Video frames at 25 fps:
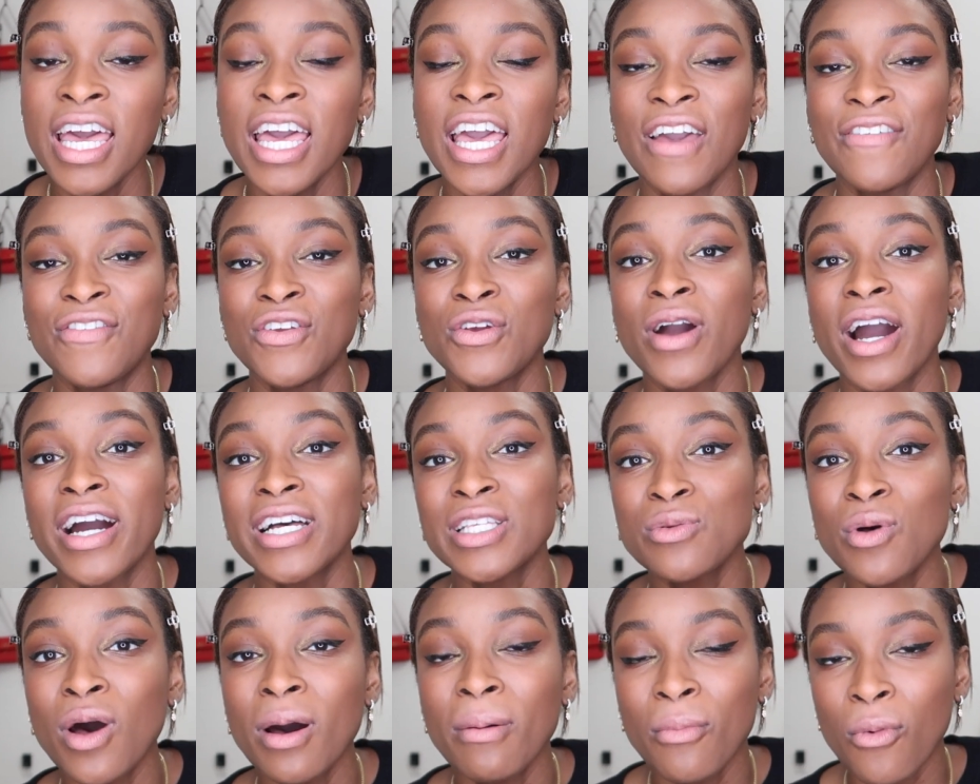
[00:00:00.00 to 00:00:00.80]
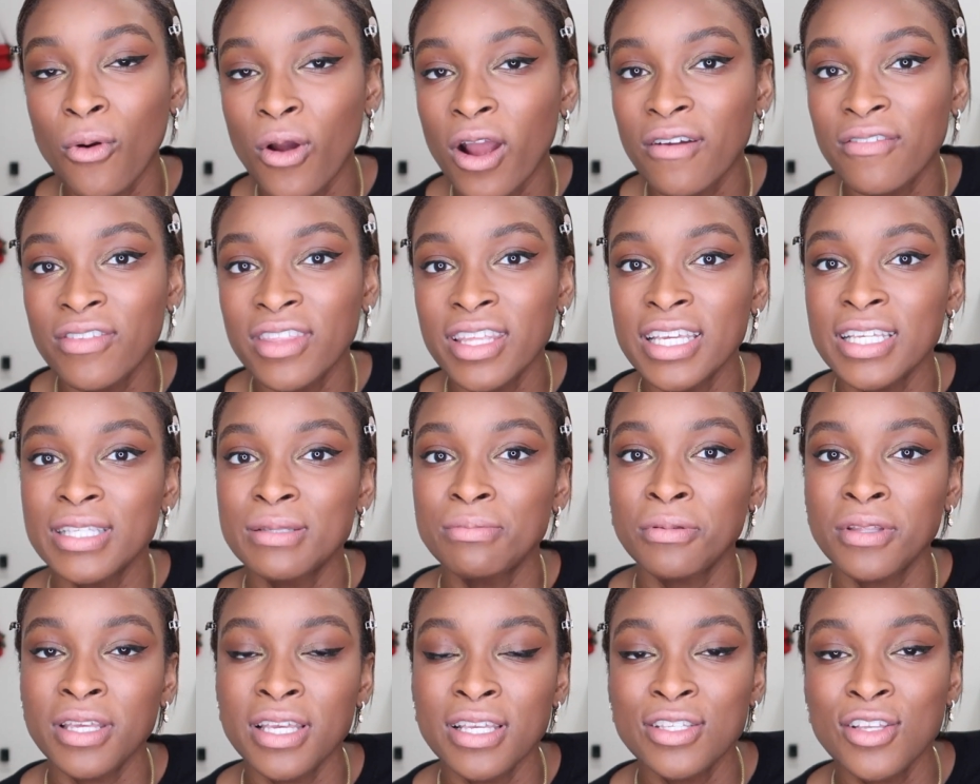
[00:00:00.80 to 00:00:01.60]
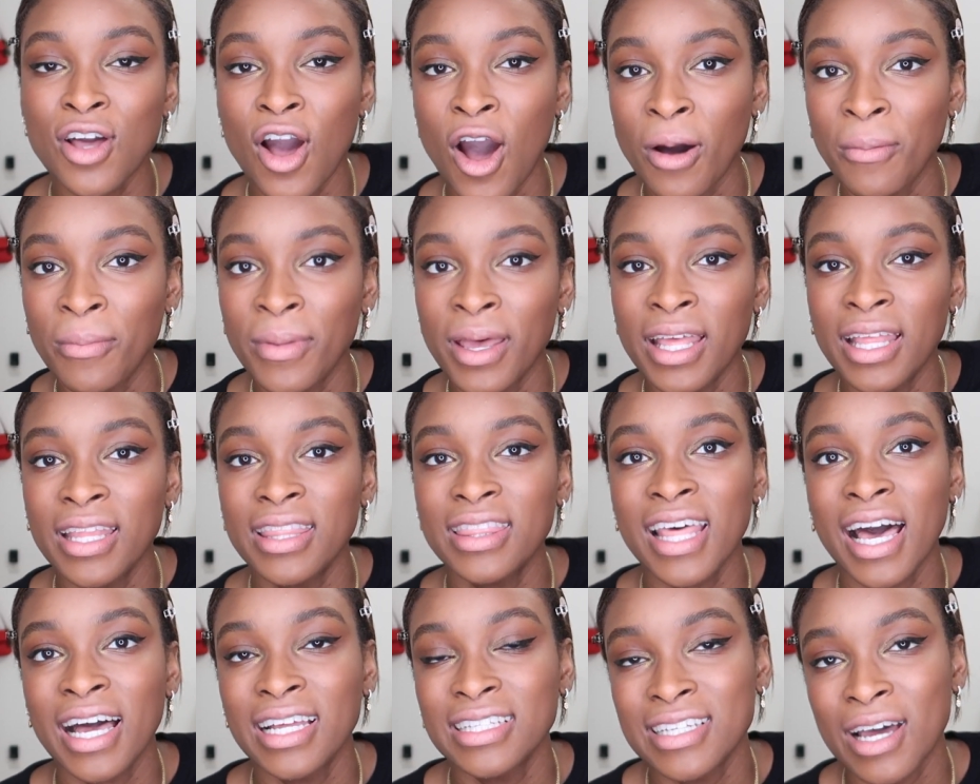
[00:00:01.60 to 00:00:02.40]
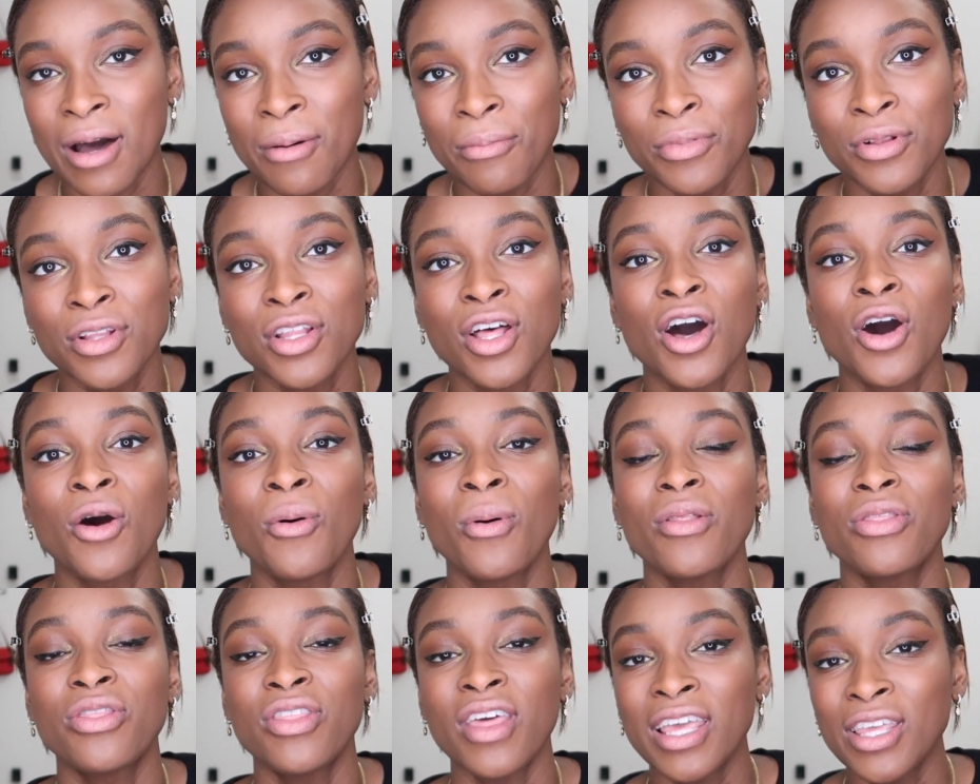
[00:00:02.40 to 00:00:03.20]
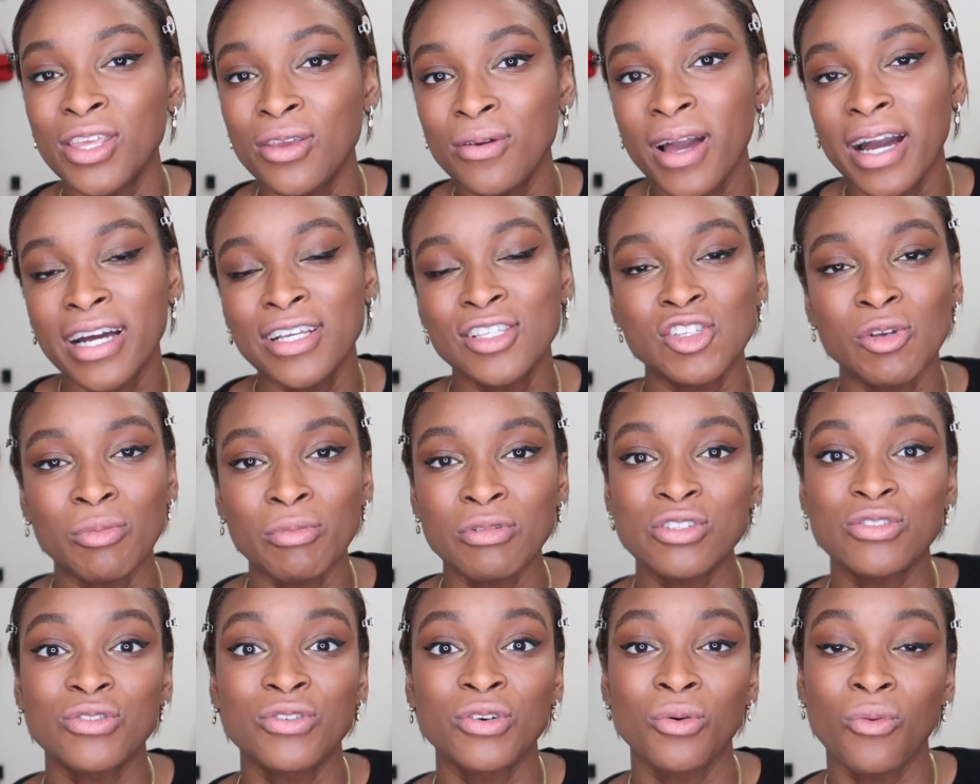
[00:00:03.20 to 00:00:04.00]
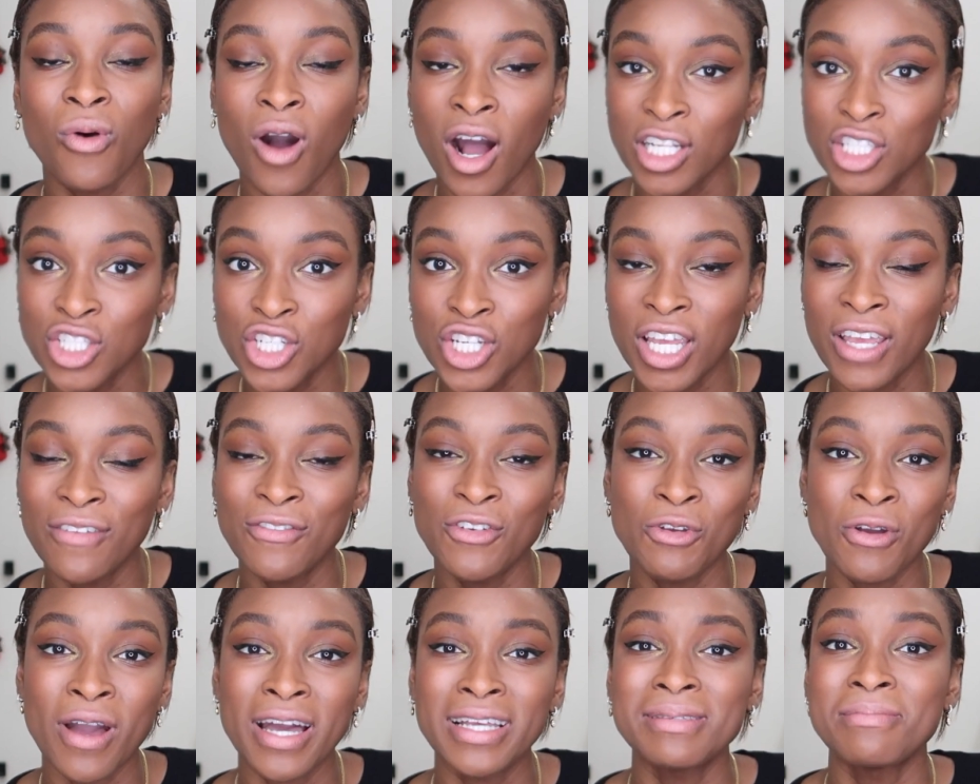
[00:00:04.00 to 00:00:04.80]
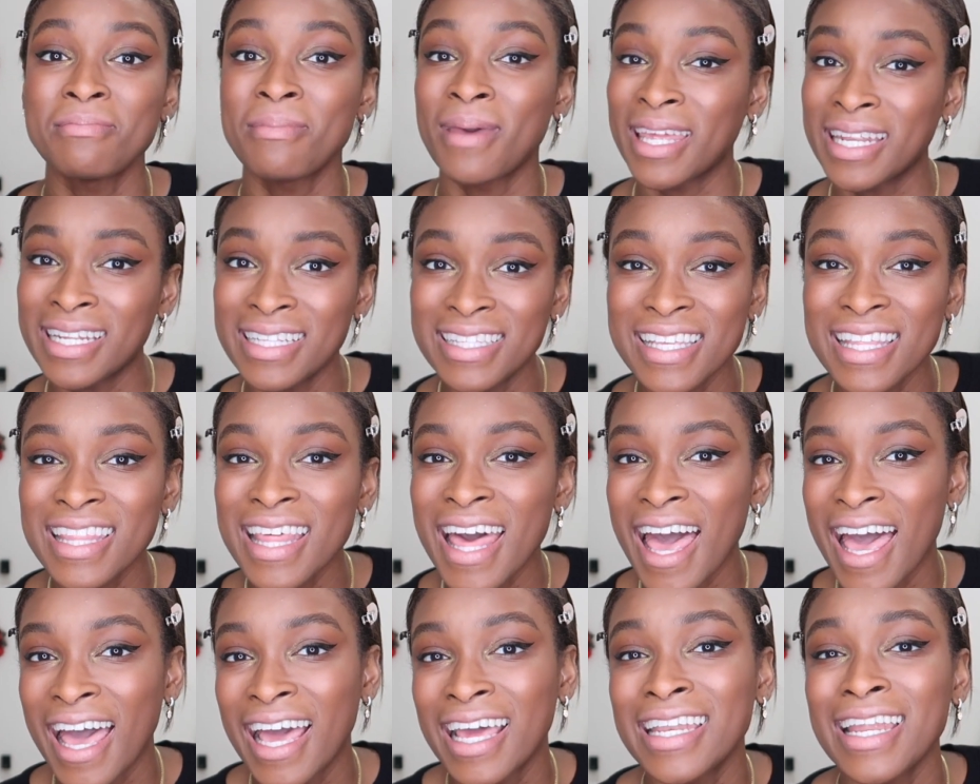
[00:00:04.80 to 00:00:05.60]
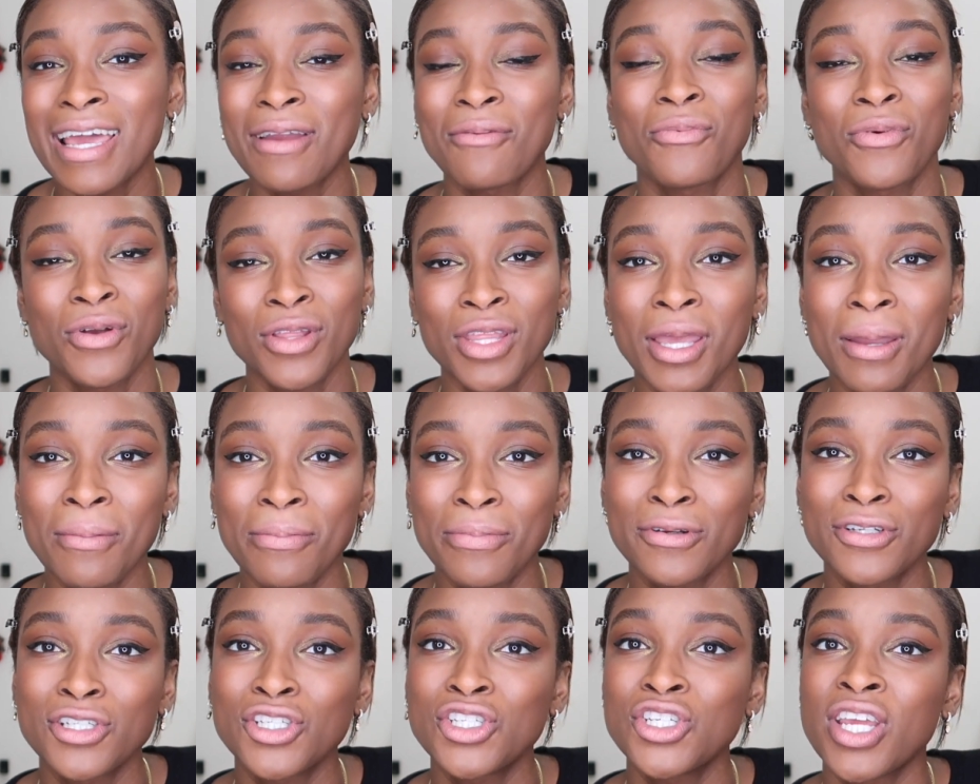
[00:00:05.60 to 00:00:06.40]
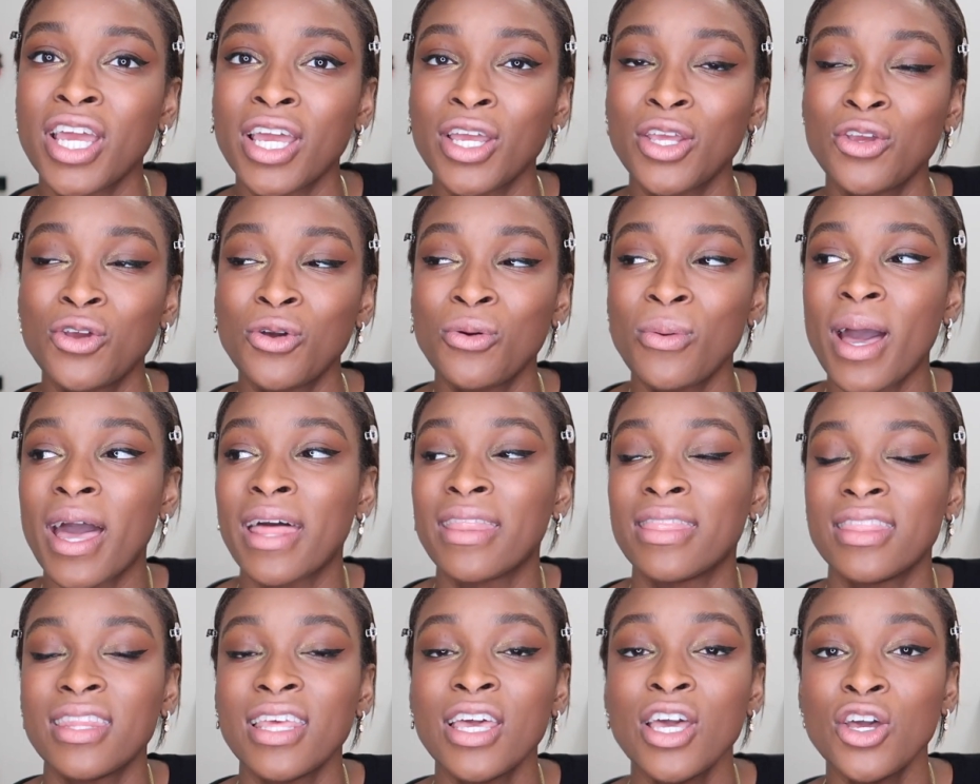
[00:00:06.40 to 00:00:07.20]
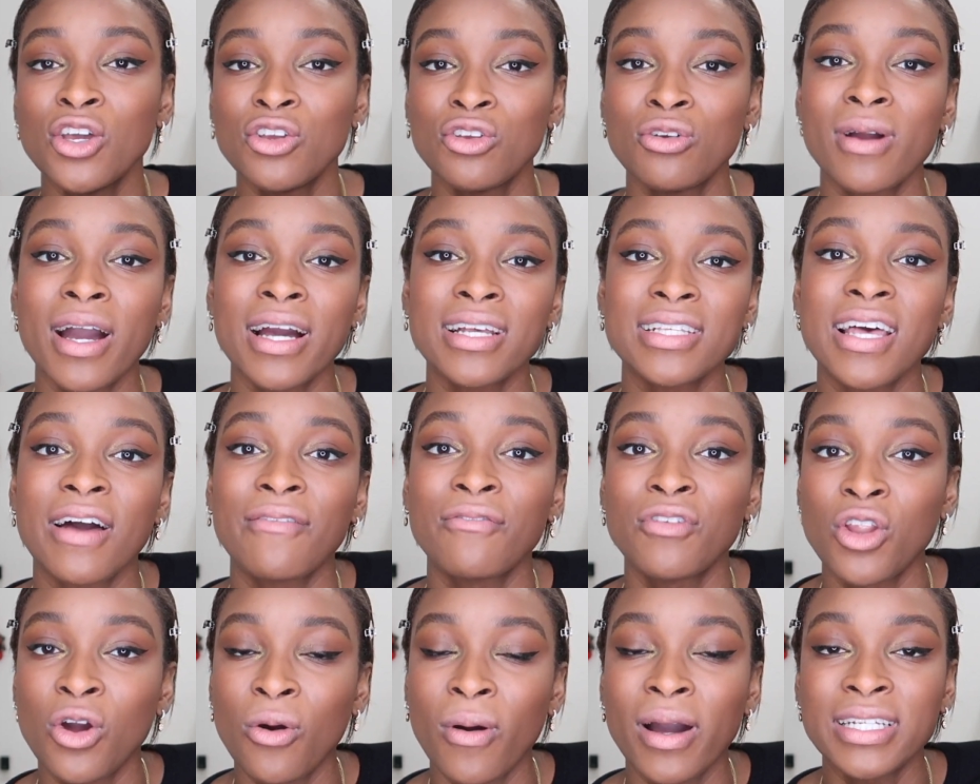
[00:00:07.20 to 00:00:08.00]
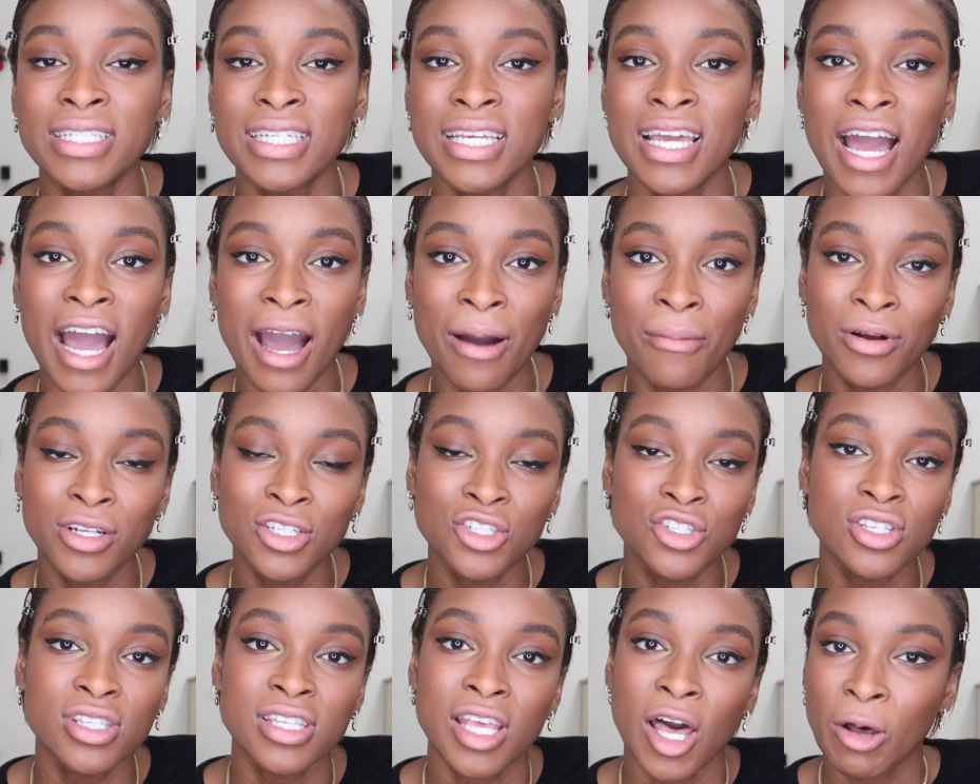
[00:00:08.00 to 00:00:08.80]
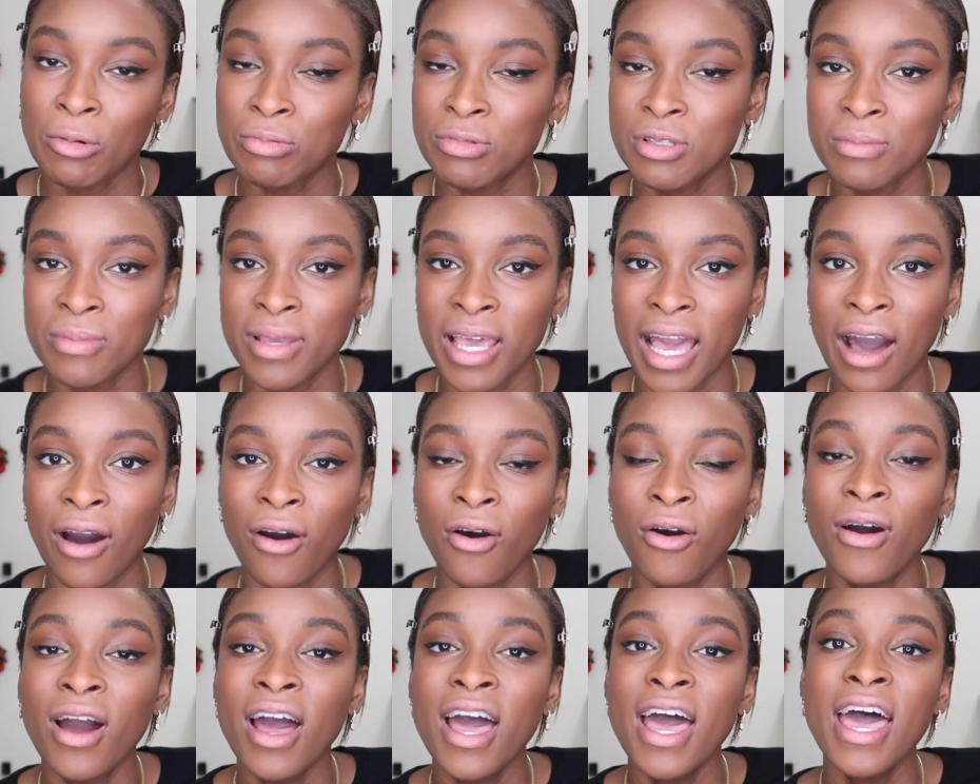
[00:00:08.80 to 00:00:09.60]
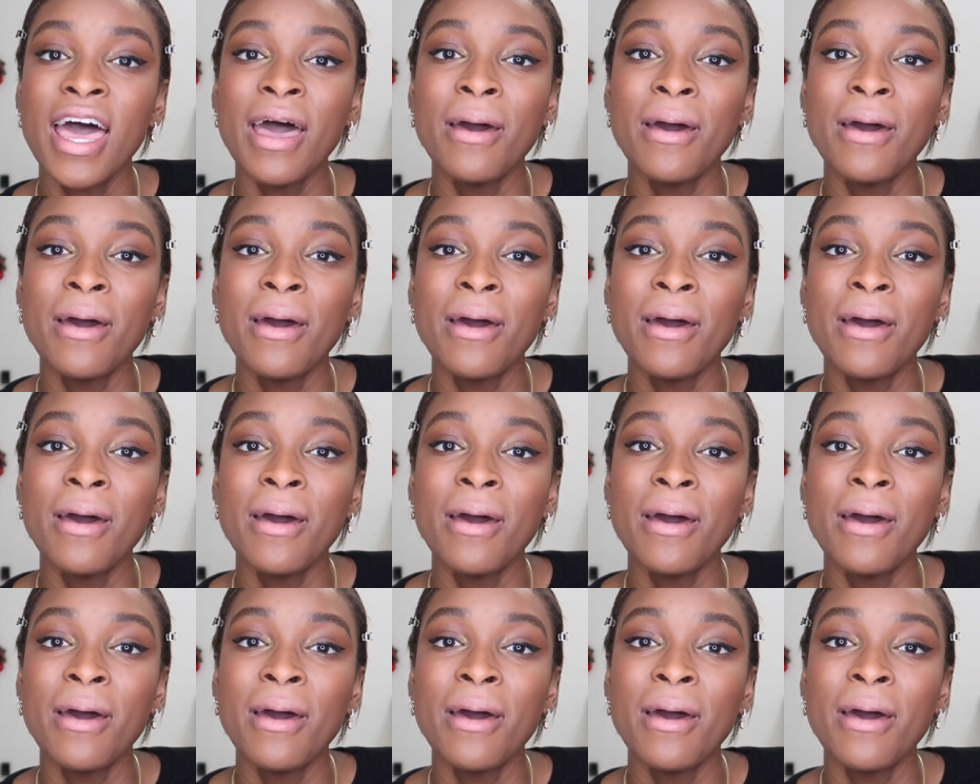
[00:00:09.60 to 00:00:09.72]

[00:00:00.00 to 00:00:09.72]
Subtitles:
If you guys want more of these, please comment that down below. Thank you guys so much for watching. If you guys made it to the end, I really appreciate you, and you guys have no idea how much this helps me out.